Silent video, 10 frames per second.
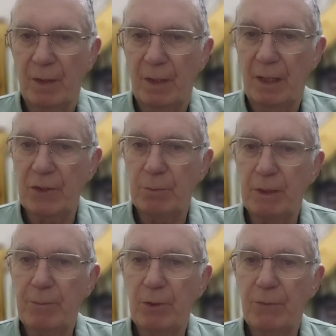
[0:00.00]
And to be
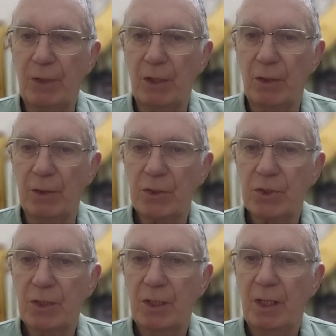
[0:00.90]
perfectly
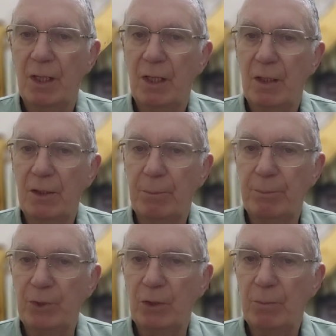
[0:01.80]
honest, the
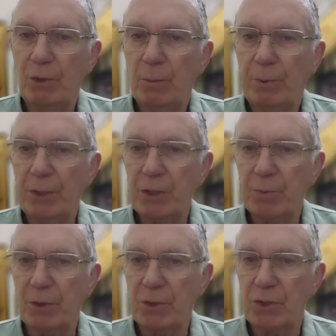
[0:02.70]
Nobel Peace
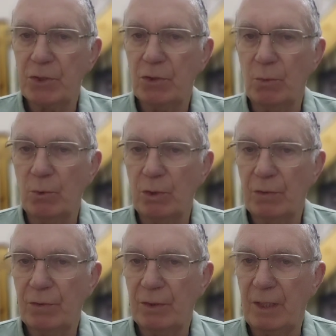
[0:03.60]
Prize is not
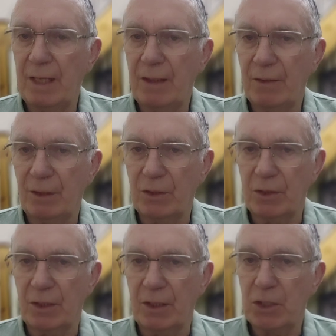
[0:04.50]
worth anything
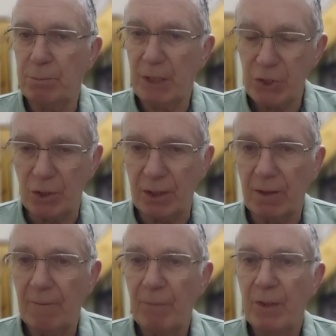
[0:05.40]
today, especially